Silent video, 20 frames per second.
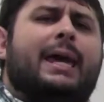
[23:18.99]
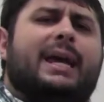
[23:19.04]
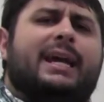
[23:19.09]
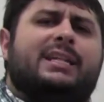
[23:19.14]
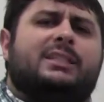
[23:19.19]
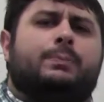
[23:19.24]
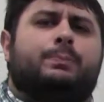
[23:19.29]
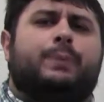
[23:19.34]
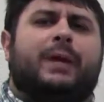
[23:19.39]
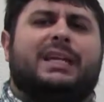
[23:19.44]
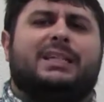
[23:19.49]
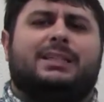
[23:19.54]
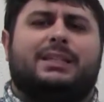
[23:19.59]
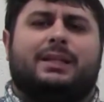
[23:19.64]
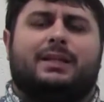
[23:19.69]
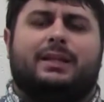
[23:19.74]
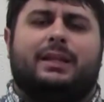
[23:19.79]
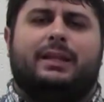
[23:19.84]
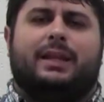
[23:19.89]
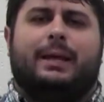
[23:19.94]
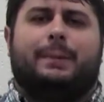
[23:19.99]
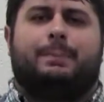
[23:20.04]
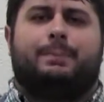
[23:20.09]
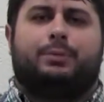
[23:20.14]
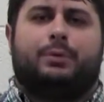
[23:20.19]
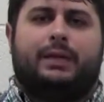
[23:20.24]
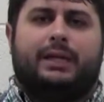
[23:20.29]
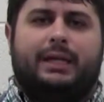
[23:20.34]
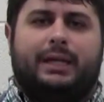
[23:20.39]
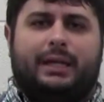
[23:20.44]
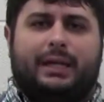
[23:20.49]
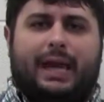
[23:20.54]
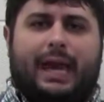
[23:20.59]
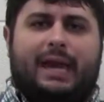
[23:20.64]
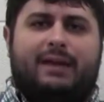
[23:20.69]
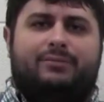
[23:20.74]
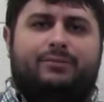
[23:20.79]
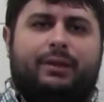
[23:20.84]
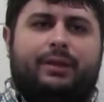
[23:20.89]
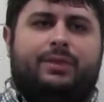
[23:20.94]
It's basically like bringing
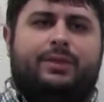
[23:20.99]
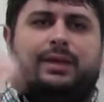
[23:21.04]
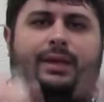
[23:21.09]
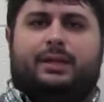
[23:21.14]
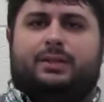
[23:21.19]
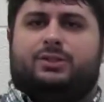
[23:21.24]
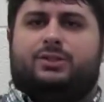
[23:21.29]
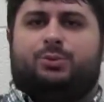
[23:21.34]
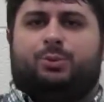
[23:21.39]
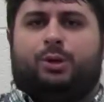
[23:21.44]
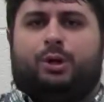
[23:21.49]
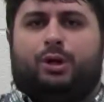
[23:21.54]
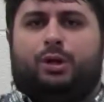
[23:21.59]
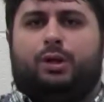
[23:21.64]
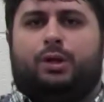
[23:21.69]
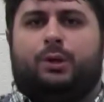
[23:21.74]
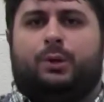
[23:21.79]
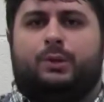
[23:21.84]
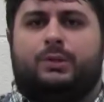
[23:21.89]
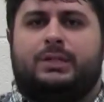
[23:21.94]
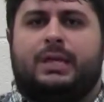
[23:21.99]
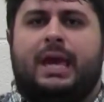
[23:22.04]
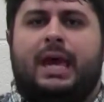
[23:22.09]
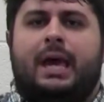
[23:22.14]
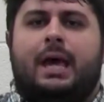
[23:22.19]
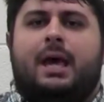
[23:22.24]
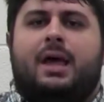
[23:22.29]
everything to a close.